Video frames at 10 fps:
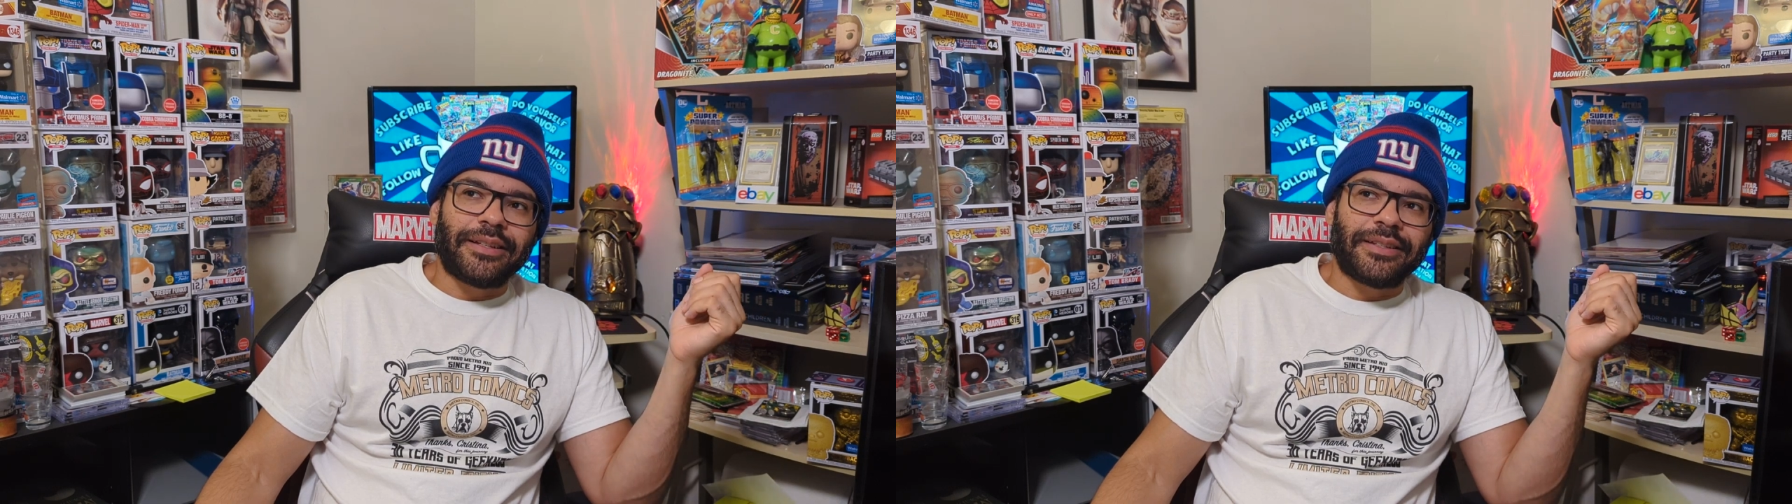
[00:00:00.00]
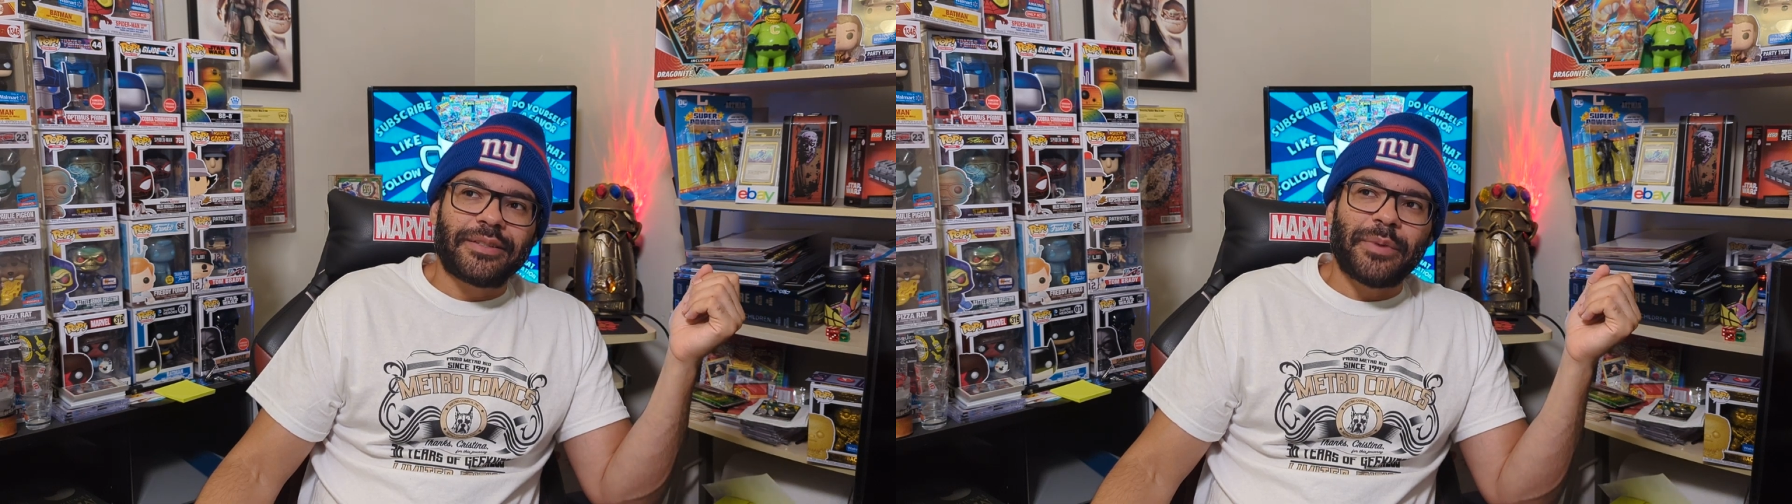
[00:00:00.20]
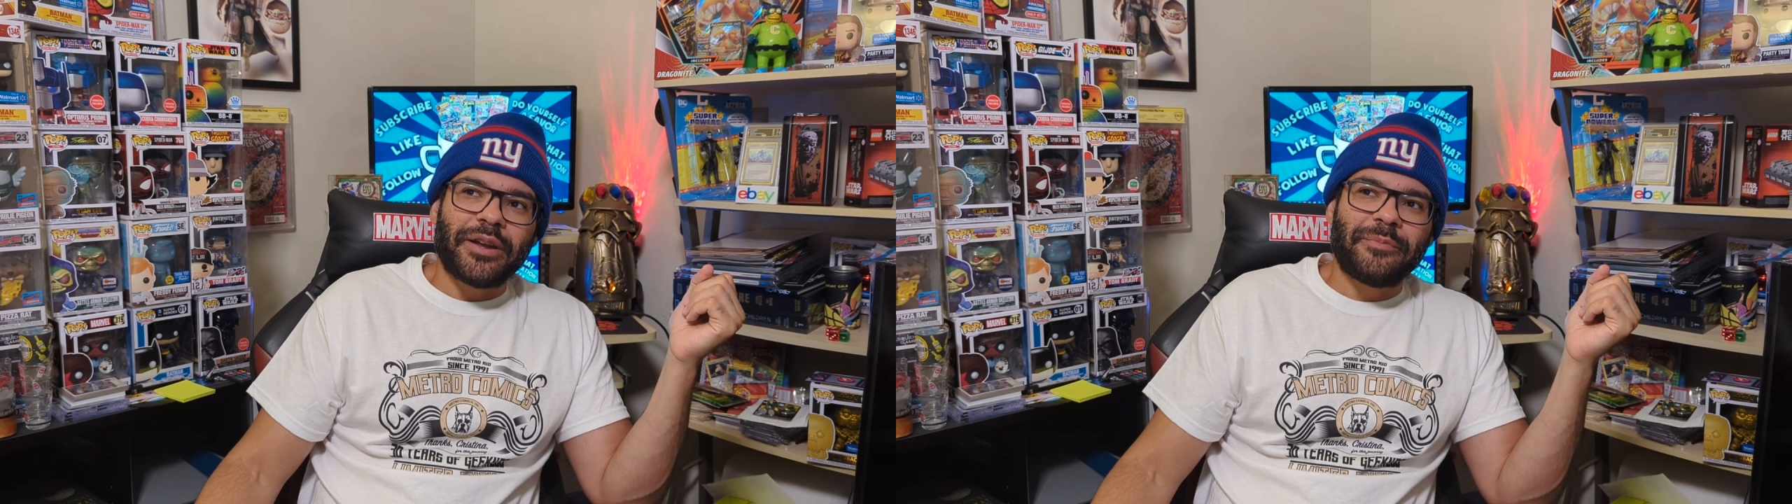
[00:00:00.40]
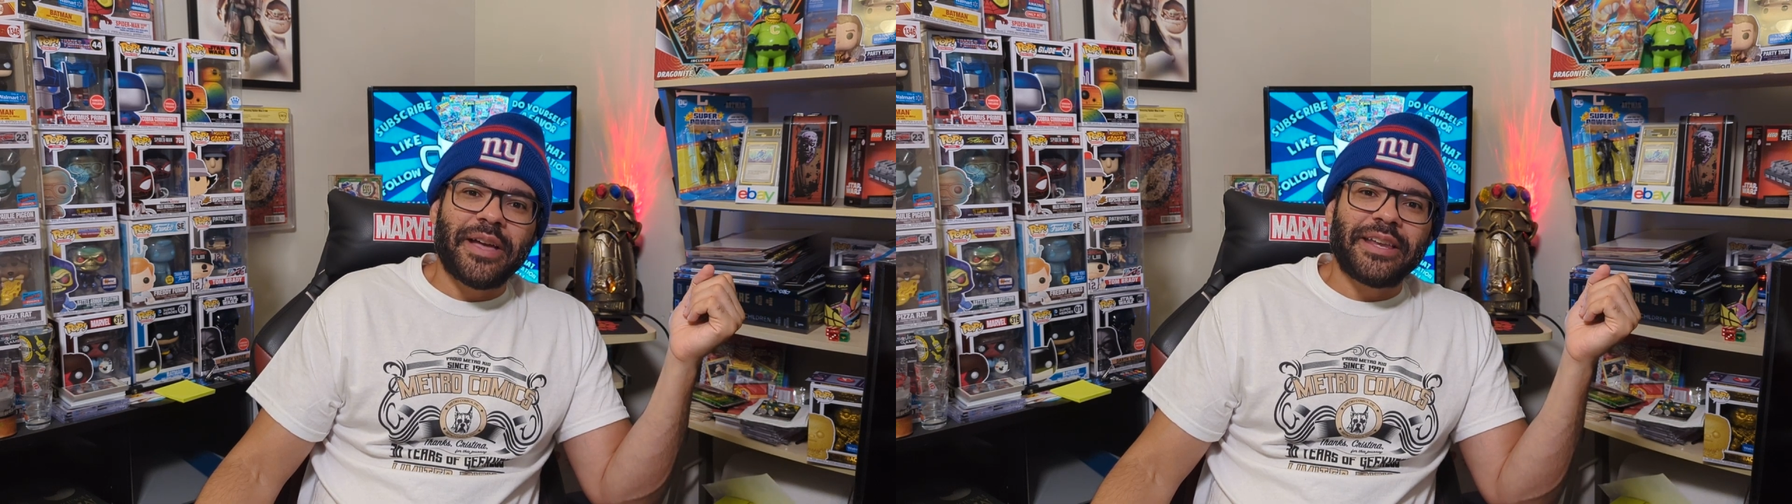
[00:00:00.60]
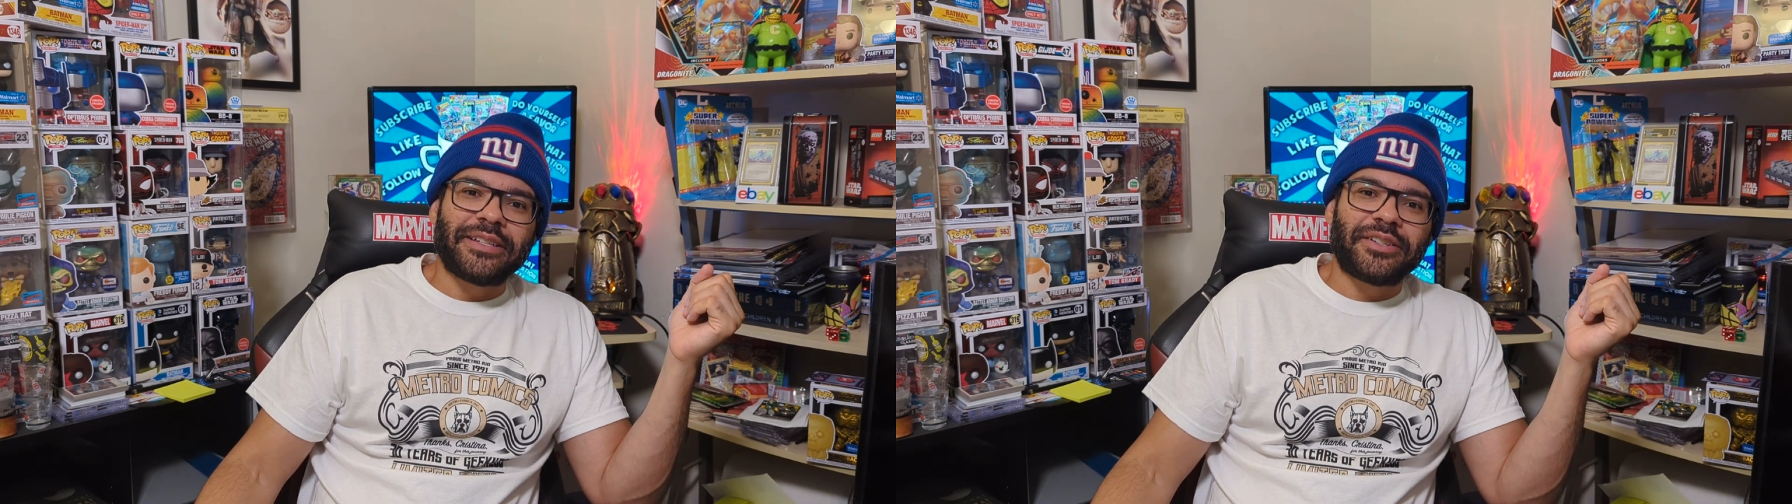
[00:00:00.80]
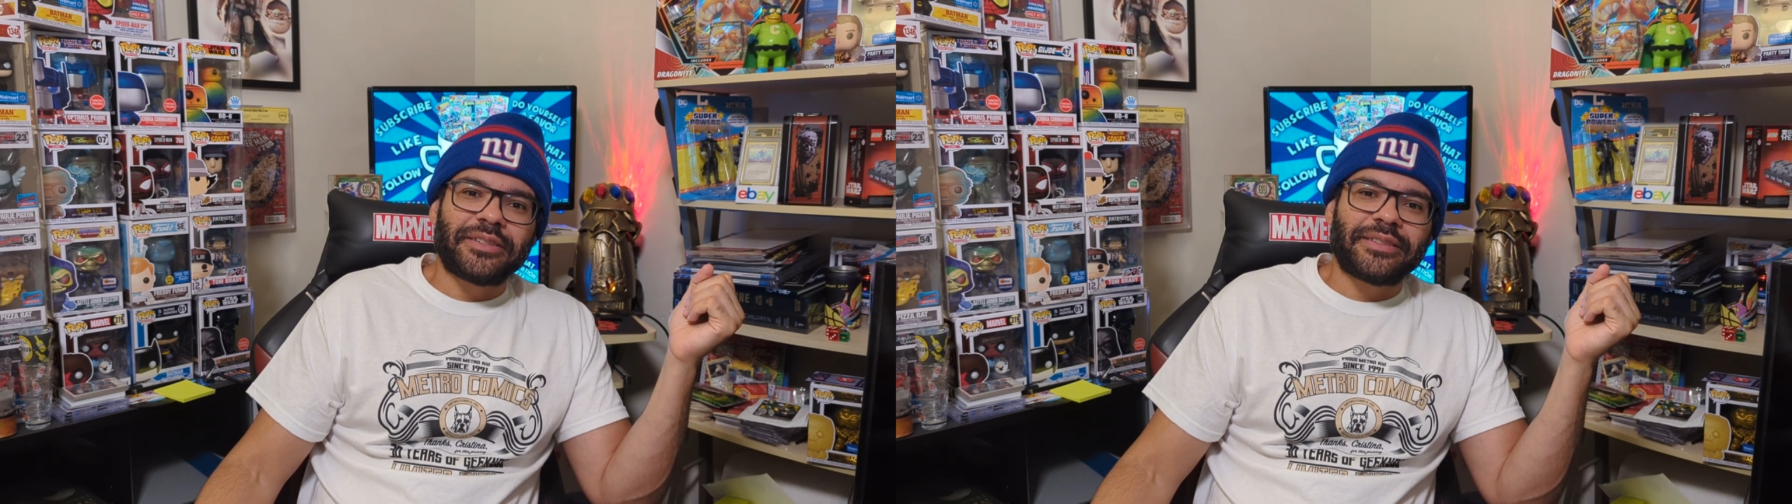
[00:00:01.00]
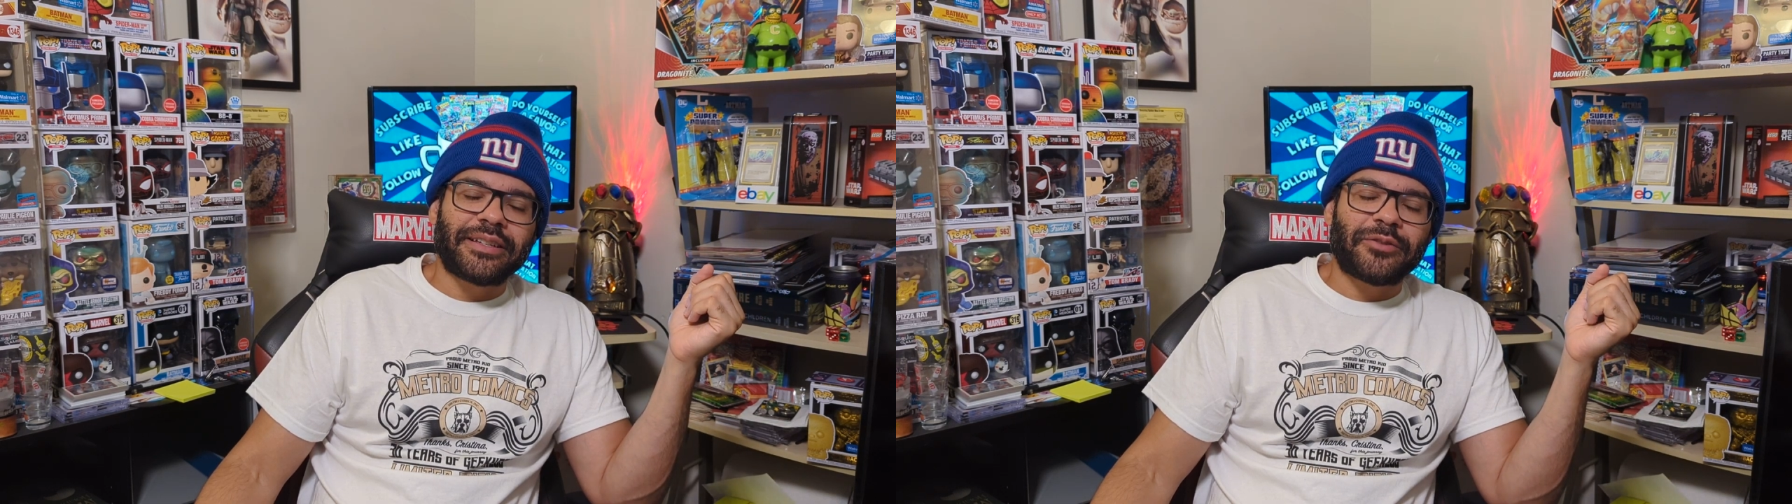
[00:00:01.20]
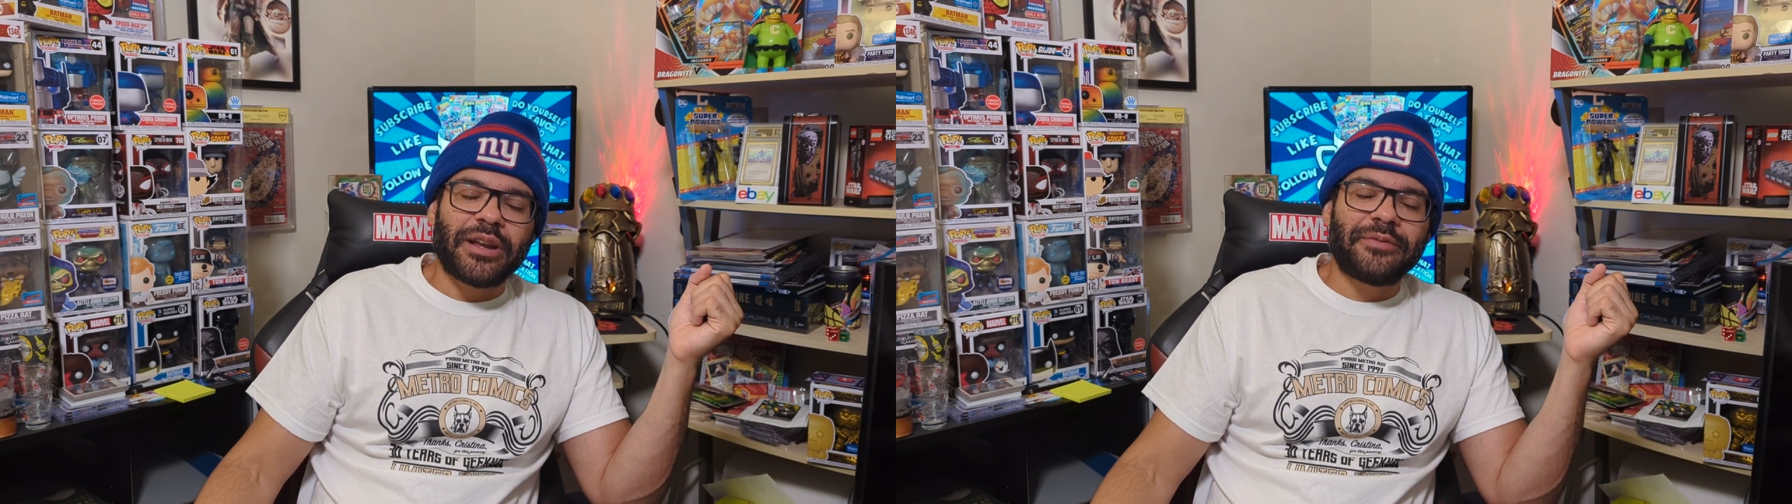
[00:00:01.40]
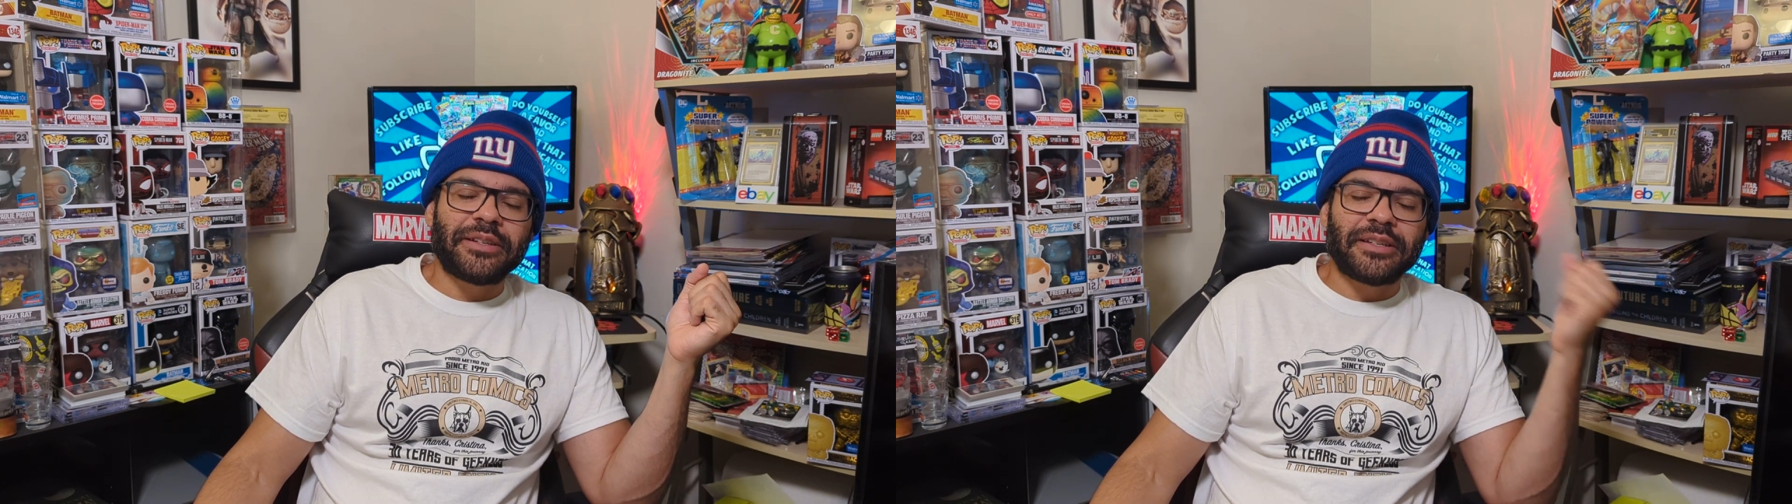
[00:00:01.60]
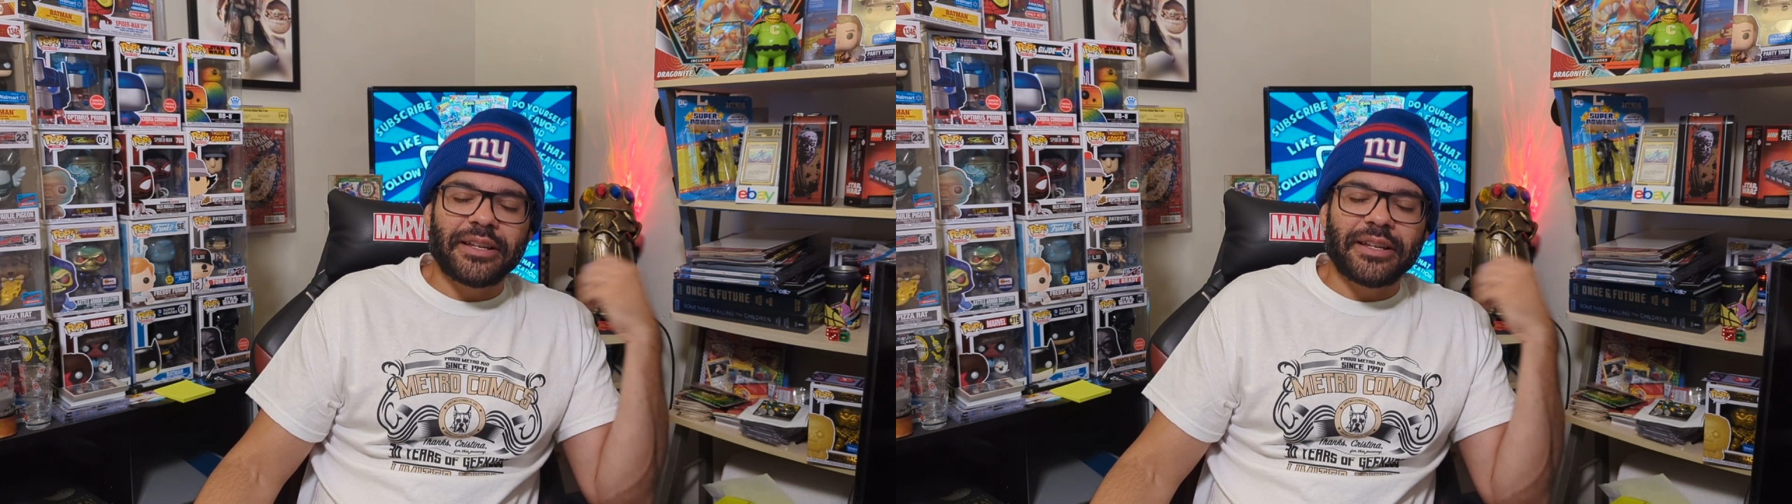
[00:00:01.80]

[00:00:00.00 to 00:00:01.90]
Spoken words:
Spider-Man is just Kraven,